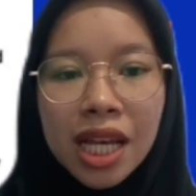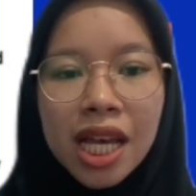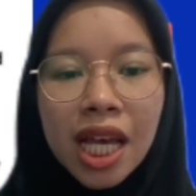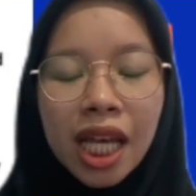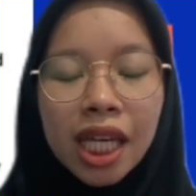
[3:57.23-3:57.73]

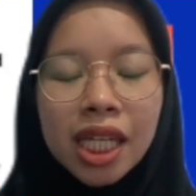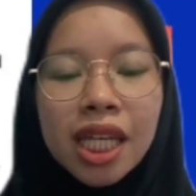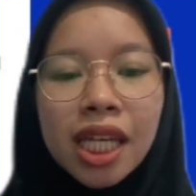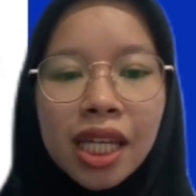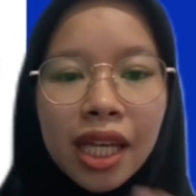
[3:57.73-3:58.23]

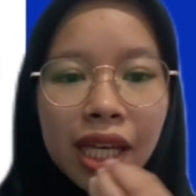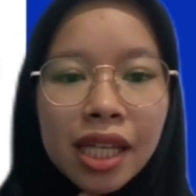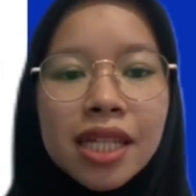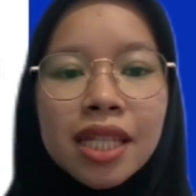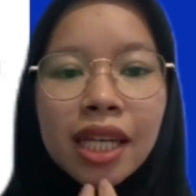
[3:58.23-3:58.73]
is
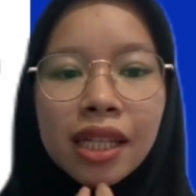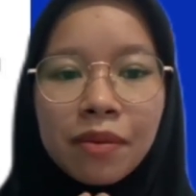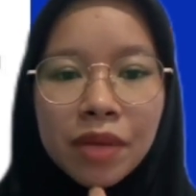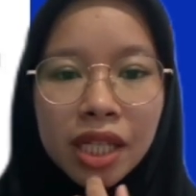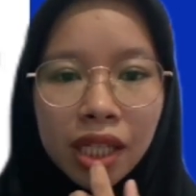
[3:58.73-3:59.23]
in the
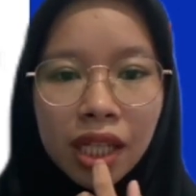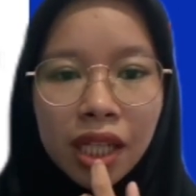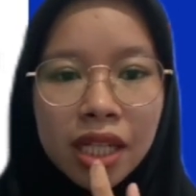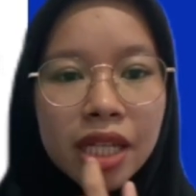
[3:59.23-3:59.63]
middle, neither